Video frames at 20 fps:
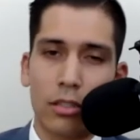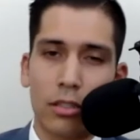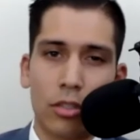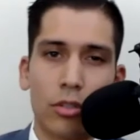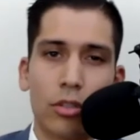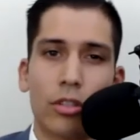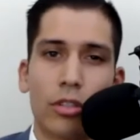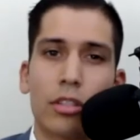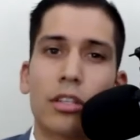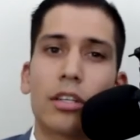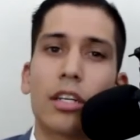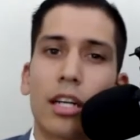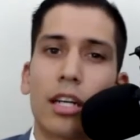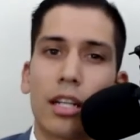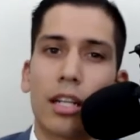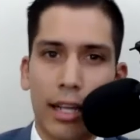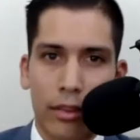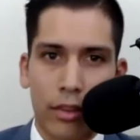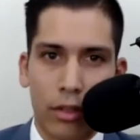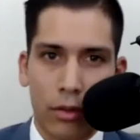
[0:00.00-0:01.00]
to
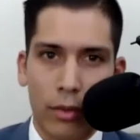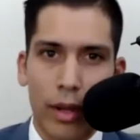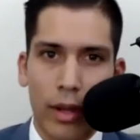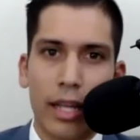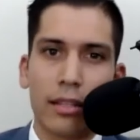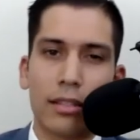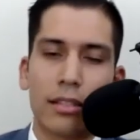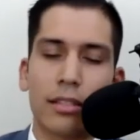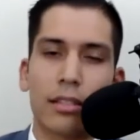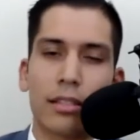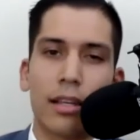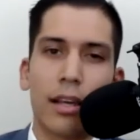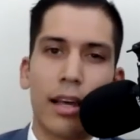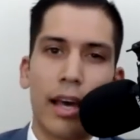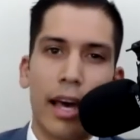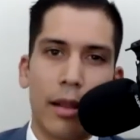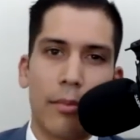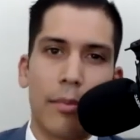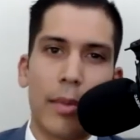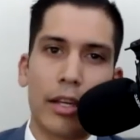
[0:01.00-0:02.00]
collect the rents
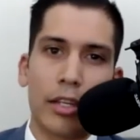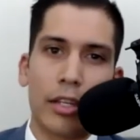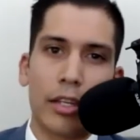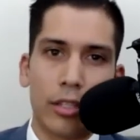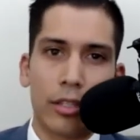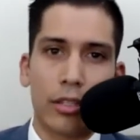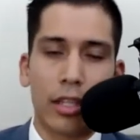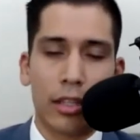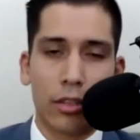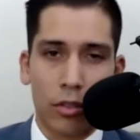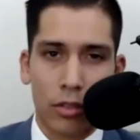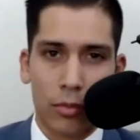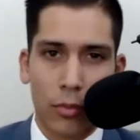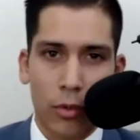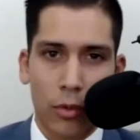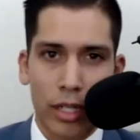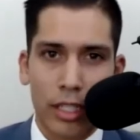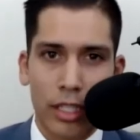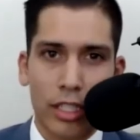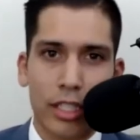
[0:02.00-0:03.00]
and make sure that those
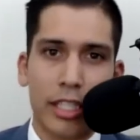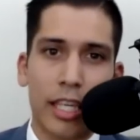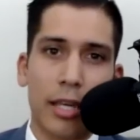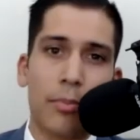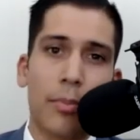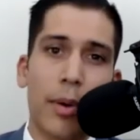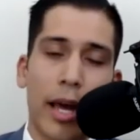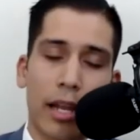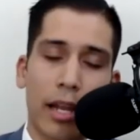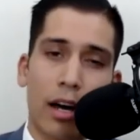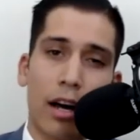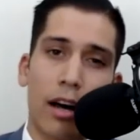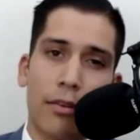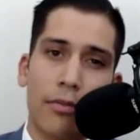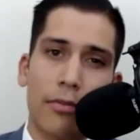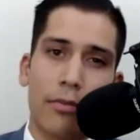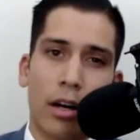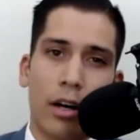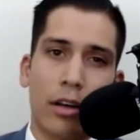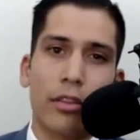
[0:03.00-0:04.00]
mortgages get paid
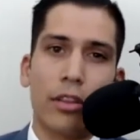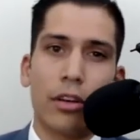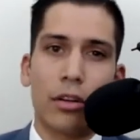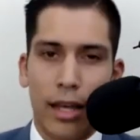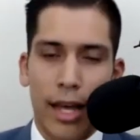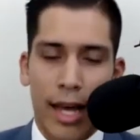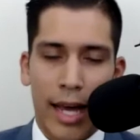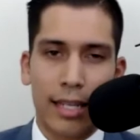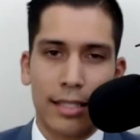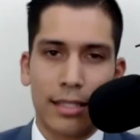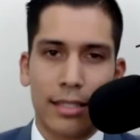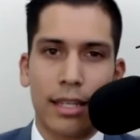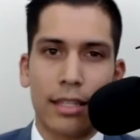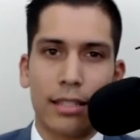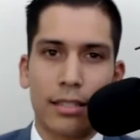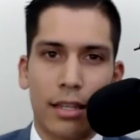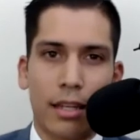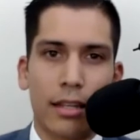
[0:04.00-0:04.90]
off on those assets,